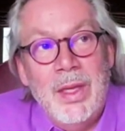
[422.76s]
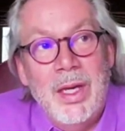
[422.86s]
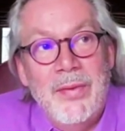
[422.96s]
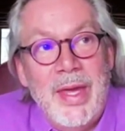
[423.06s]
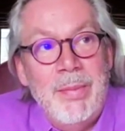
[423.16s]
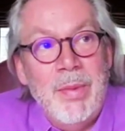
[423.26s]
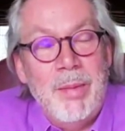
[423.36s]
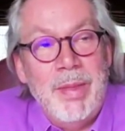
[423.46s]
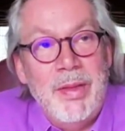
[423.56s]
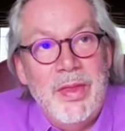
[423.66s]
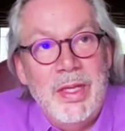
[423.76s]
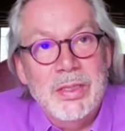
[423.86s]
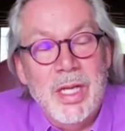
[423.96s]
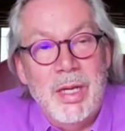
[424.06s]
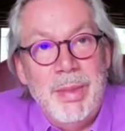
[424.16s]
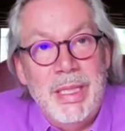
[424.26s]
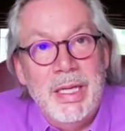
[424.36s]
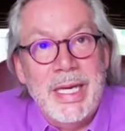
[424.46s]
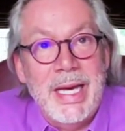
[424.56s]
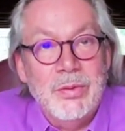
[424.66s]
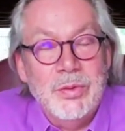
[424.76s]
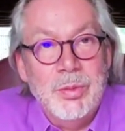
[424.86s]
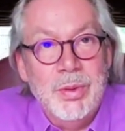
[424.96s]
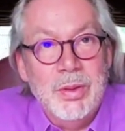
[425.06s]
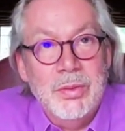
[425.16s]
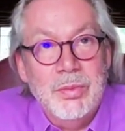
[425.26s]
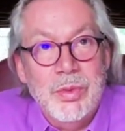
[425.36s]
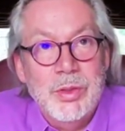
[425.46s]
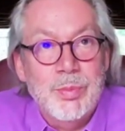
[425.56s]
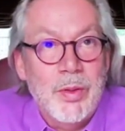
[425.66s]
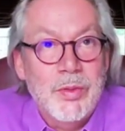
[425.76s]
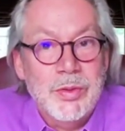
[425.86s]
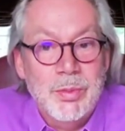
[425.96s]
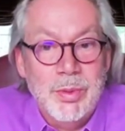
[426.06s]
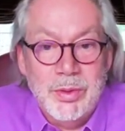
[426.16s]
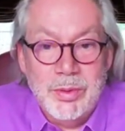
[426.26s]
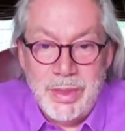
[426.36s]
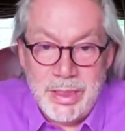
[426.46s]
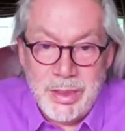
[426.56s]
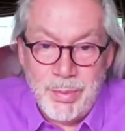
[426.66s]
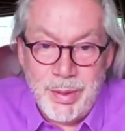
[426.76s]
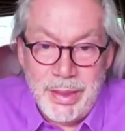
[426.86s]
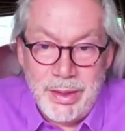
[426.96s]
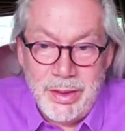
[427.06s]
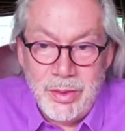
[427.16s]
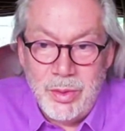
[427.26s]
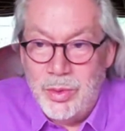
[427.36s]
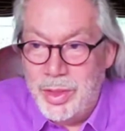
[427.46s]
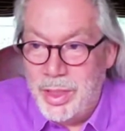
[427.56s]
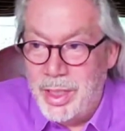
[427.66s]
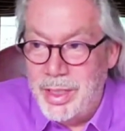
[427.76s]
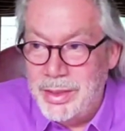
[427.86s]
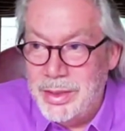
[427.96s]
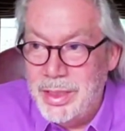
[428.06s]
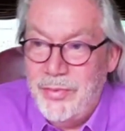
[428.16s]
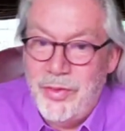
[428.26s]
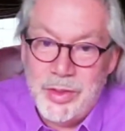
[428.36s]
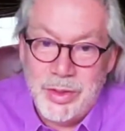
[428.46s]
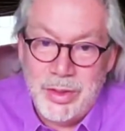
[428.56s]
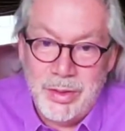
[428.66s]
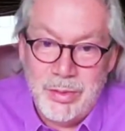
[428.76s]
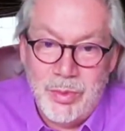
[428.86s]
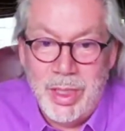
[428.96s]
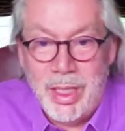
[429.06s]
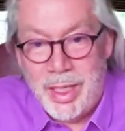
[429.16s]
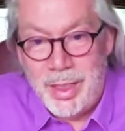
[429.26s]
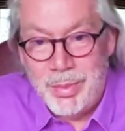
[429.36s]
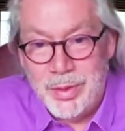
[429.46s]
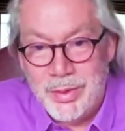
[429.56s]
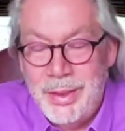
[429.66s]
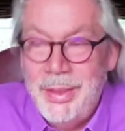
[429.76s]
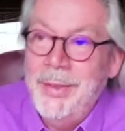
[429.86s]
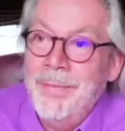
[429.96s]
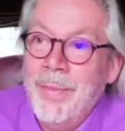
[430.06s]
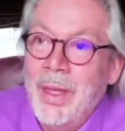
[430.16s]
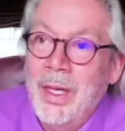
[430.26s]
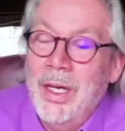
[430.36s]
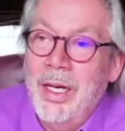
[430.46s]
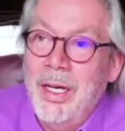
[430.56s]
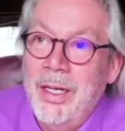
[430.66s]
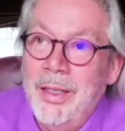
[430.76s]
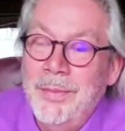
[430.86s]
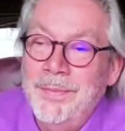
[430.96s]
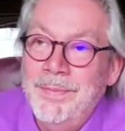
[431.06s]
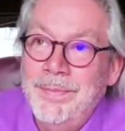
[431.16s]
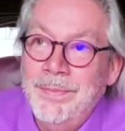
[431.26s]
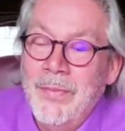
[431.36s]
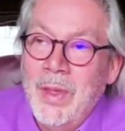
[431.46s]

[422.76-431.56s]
and they might be things like being accountable, responsible, disciplined, organized, efficient, reliable. Um,